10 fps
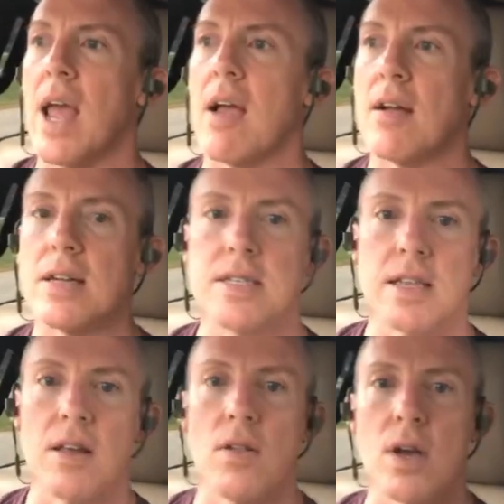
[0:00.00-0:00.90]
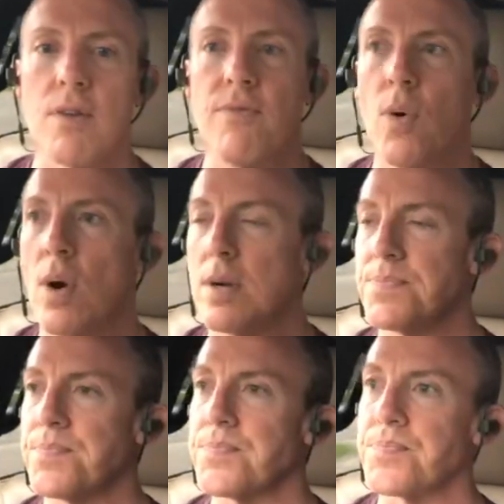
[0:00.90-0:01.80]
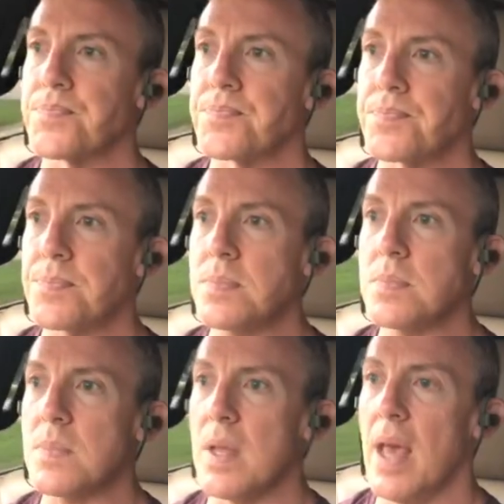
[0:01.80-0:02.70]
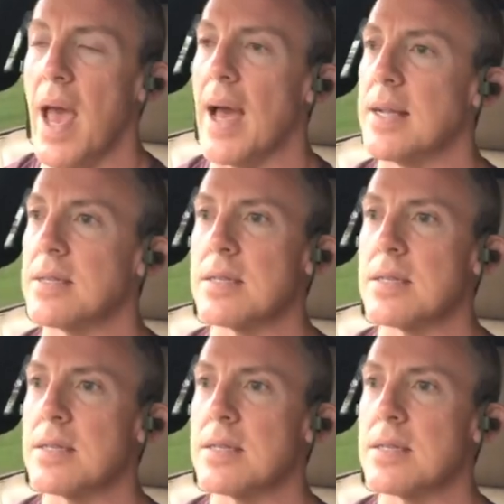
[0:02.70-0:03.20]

areas that they're looking for. And,